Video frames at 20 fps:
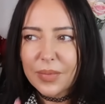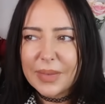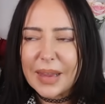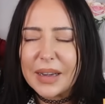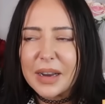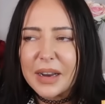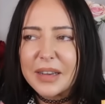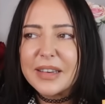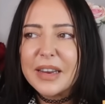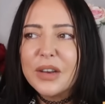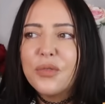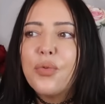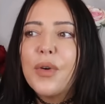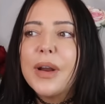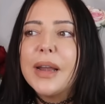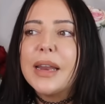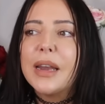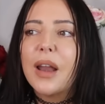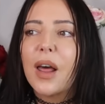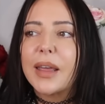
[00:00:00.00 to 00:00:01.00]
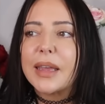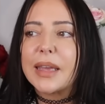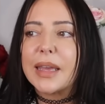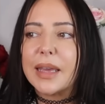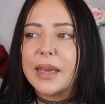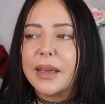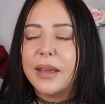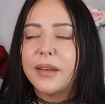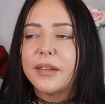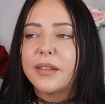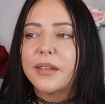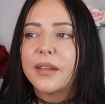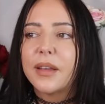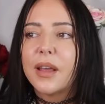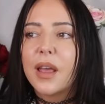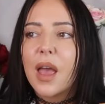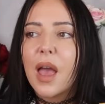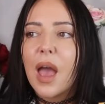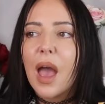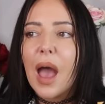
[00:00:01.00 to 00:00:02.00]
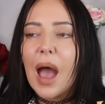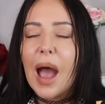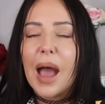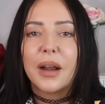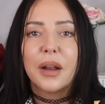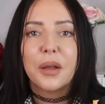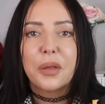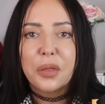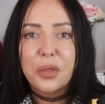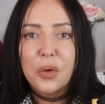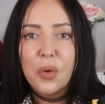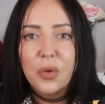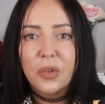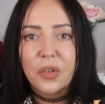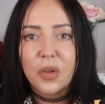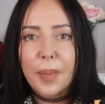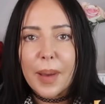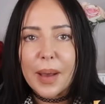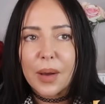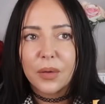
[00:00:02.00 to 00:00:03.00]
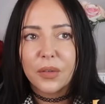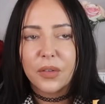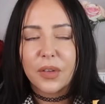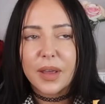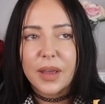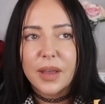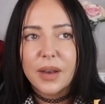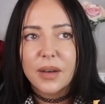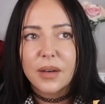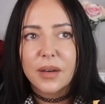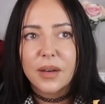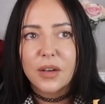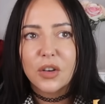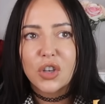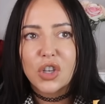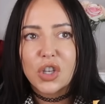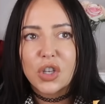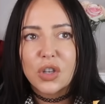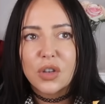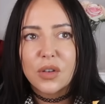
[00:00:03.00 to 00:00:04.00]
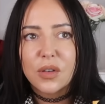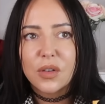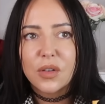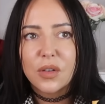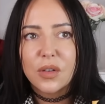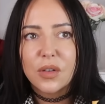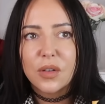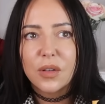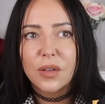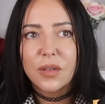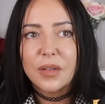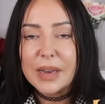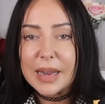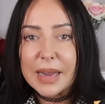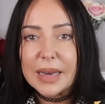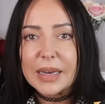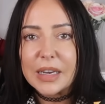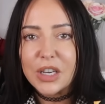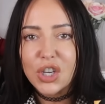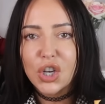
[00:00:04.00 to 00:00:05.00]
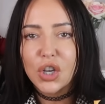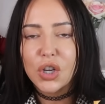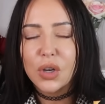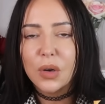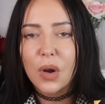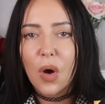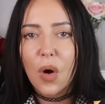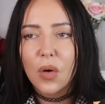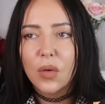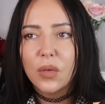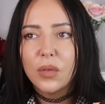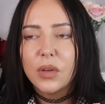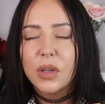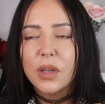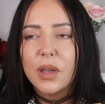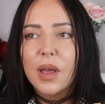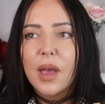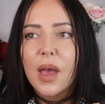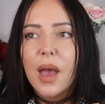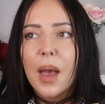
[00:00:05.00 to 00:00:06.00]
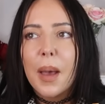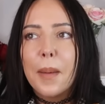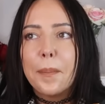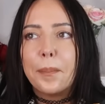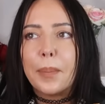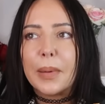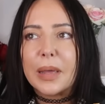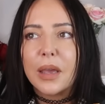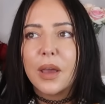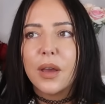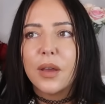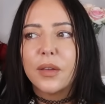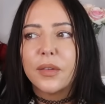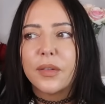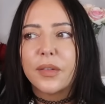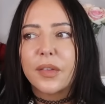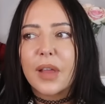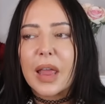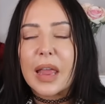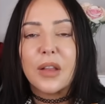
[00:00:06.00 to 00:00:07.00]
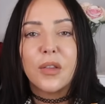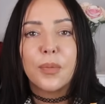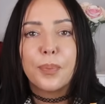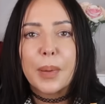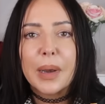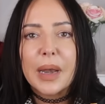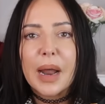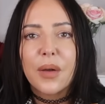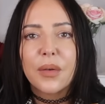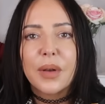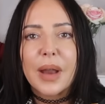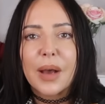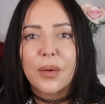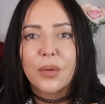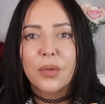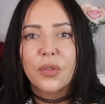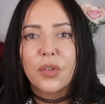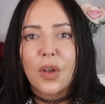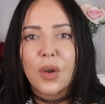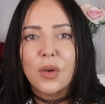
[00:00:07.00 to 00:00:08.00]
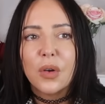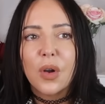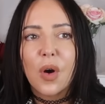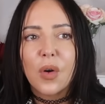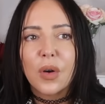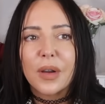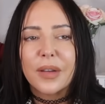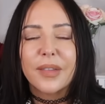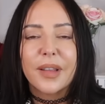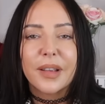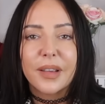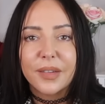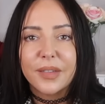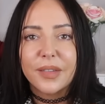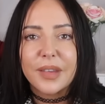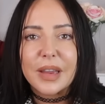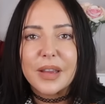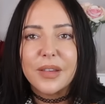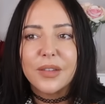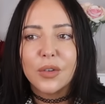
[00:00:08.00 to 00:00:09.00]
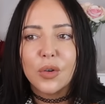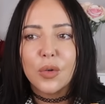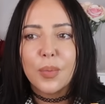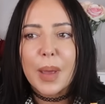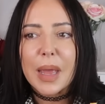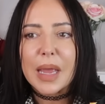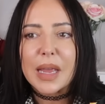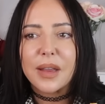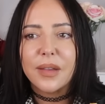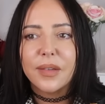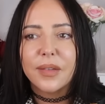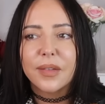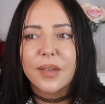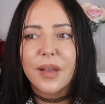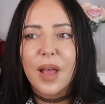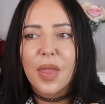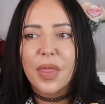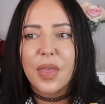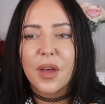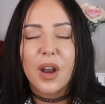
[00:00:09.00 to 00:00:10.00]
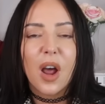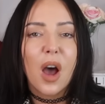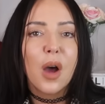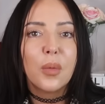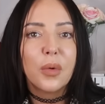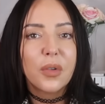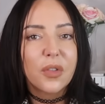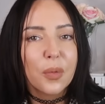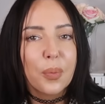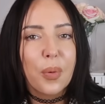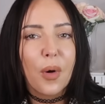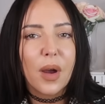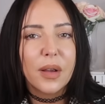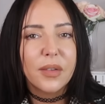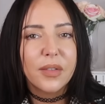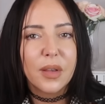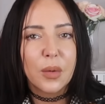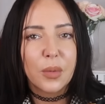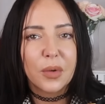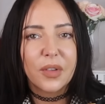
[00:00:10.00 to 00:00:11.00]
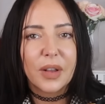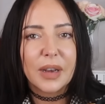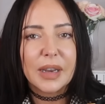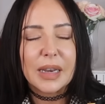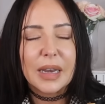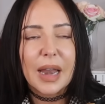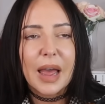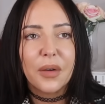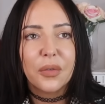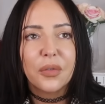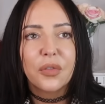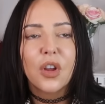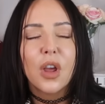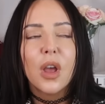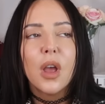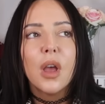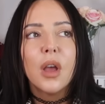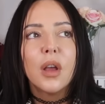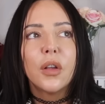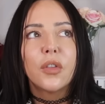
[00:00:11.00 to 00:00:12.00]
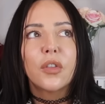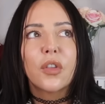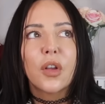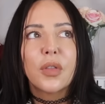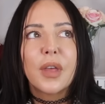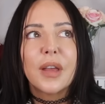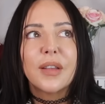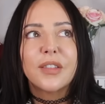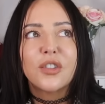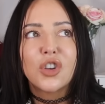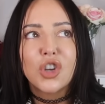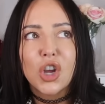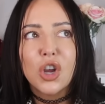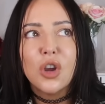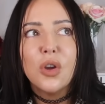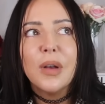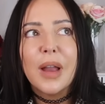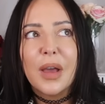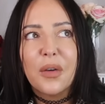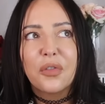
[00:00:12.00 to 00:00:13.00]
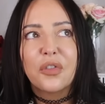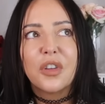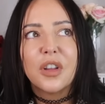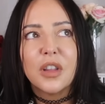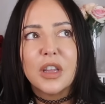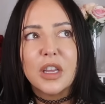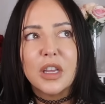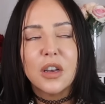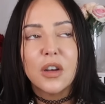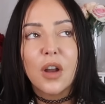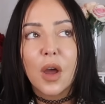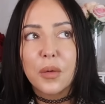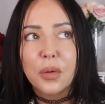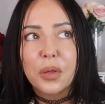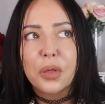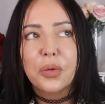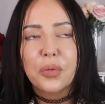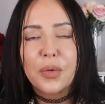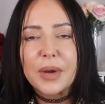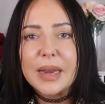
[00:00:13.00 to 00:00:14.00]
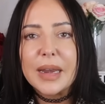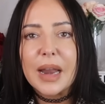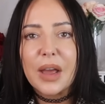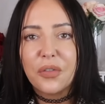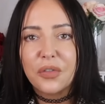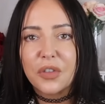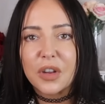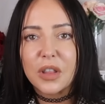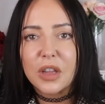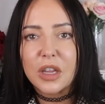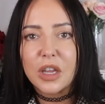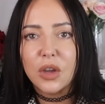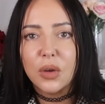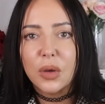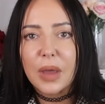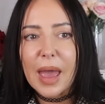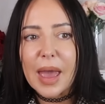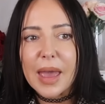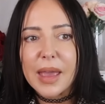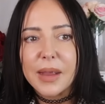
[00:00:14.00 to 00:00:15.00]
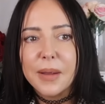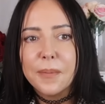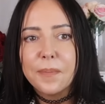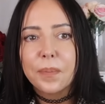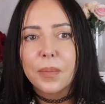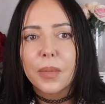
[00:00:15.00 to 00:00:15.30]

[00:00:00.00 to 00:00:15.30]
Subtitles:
and I did really like it, and I thought about it nearly too long, because it's been out now so long, it's like a seasonal piece, that I was surprised there was any left. So there's three left in the UK.